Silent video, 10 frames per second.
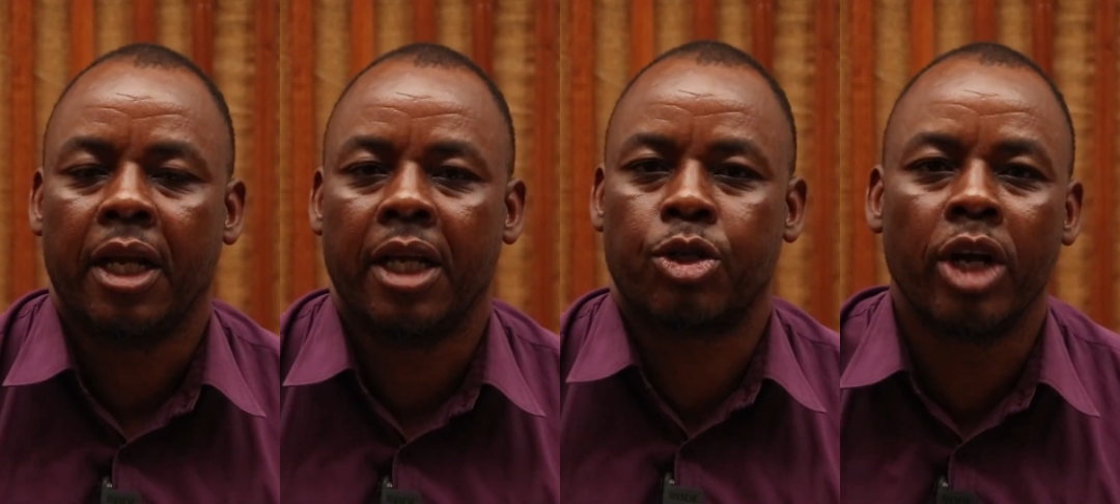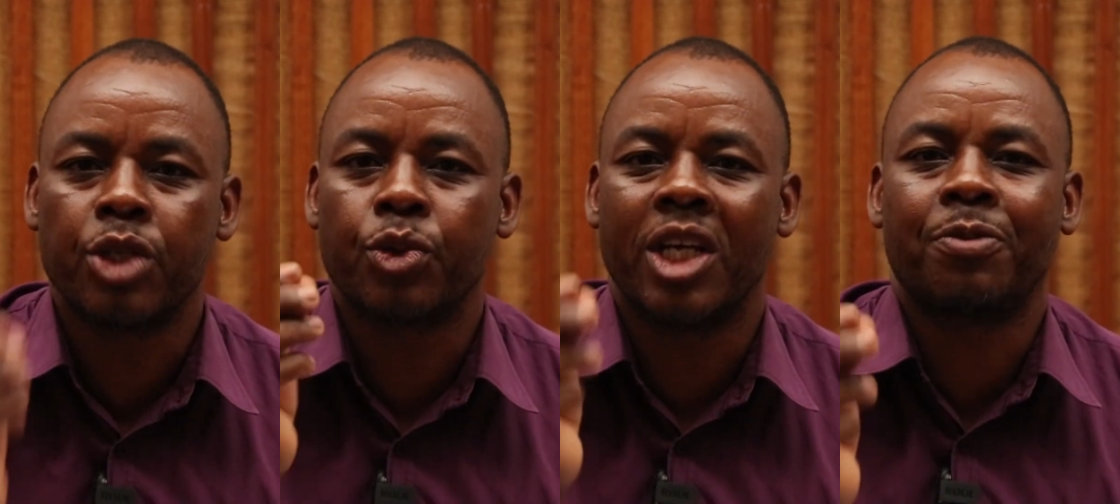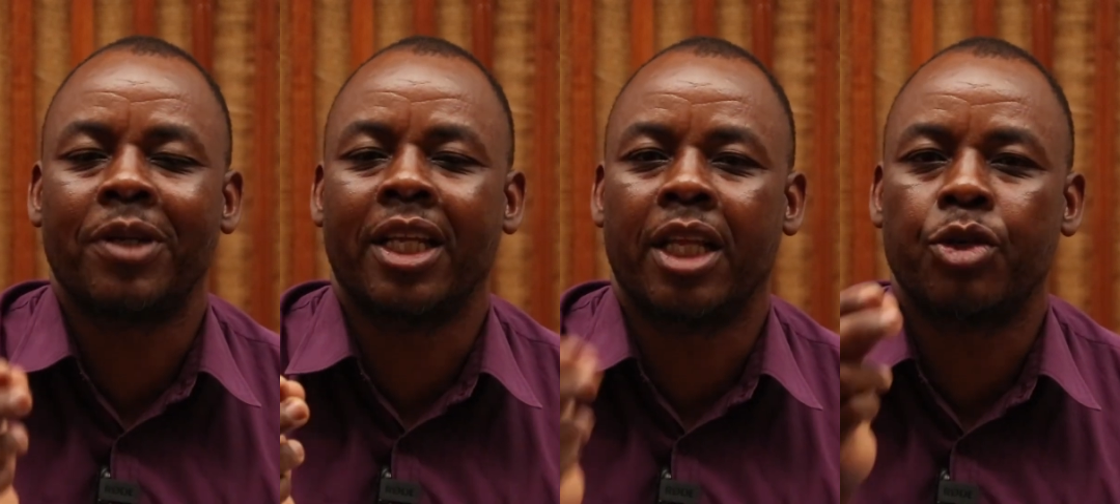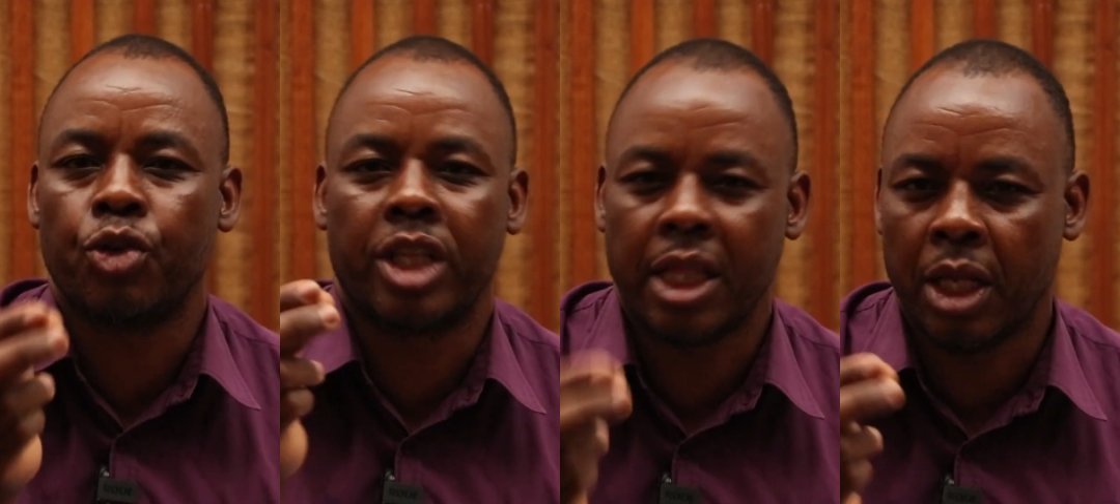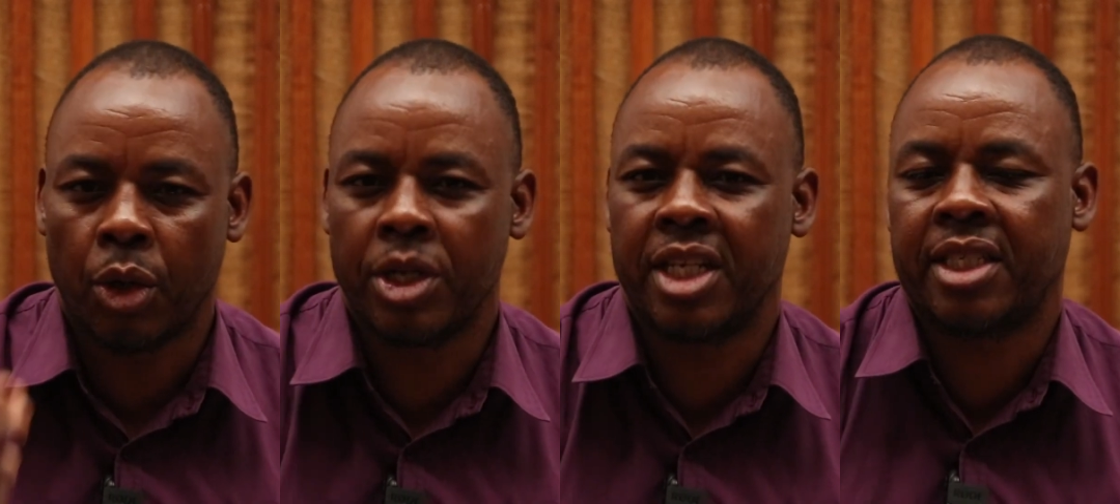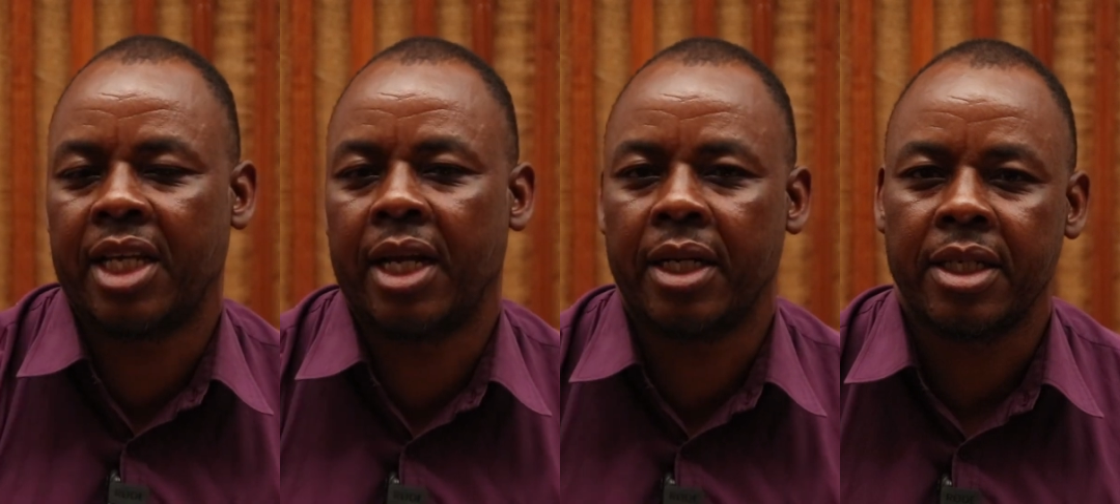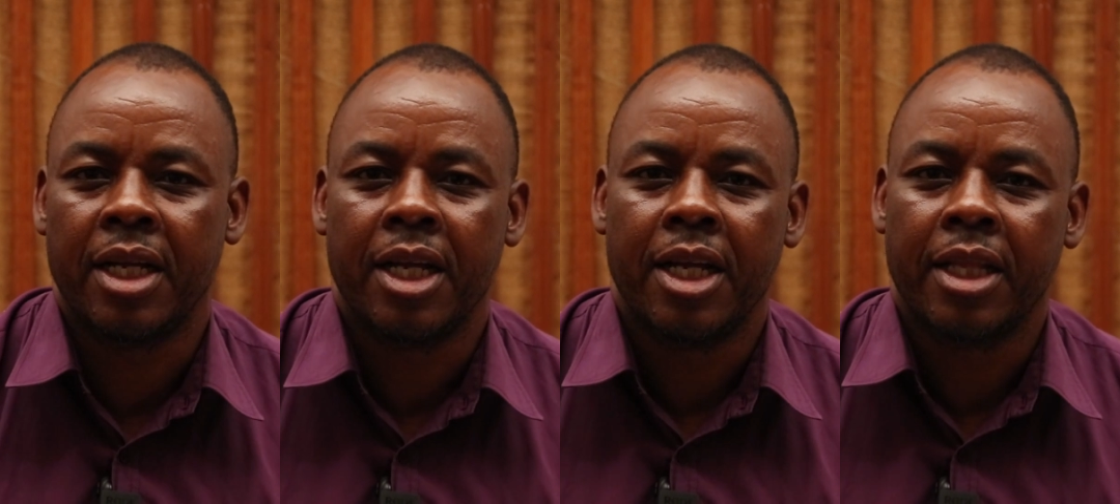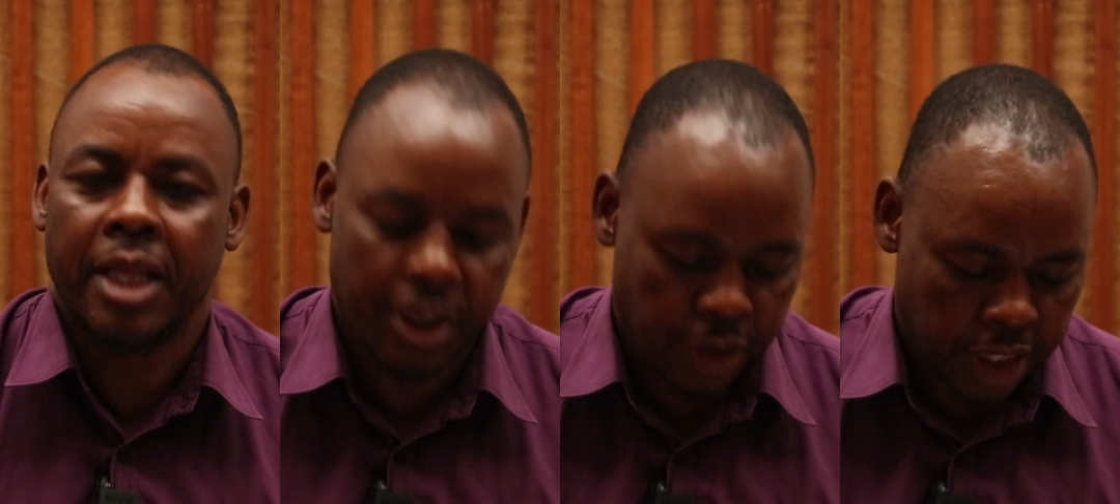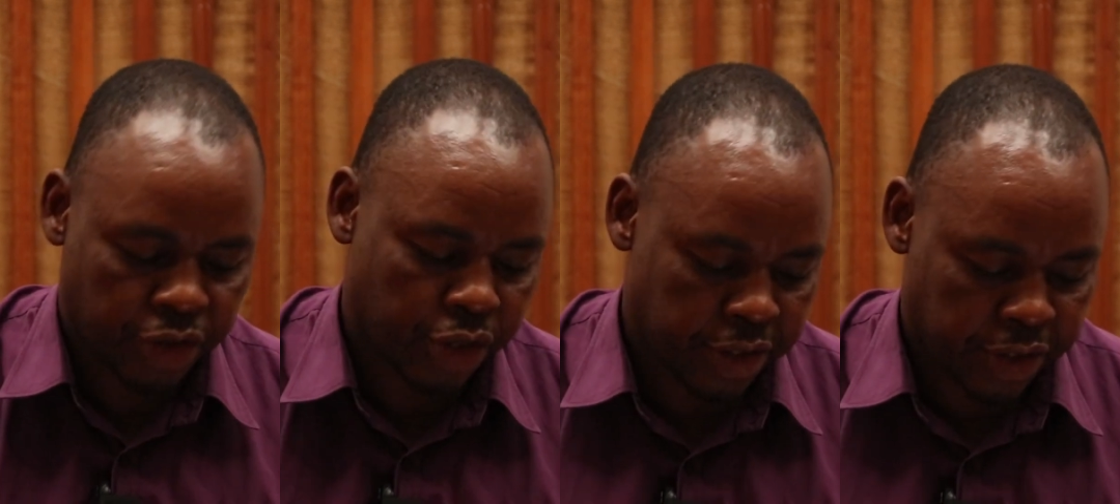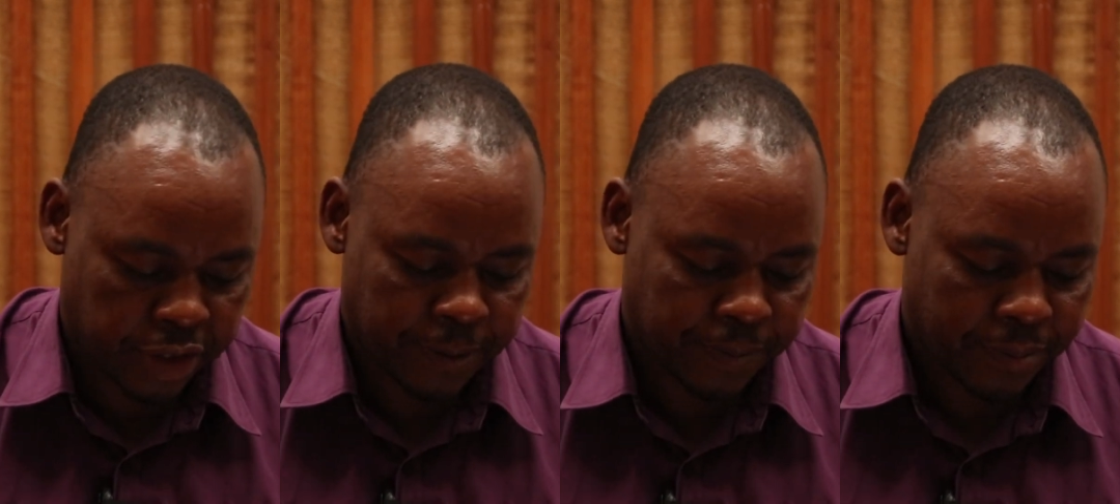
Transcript: As long as we are speaking the truth that the Lord has said it, then it stands.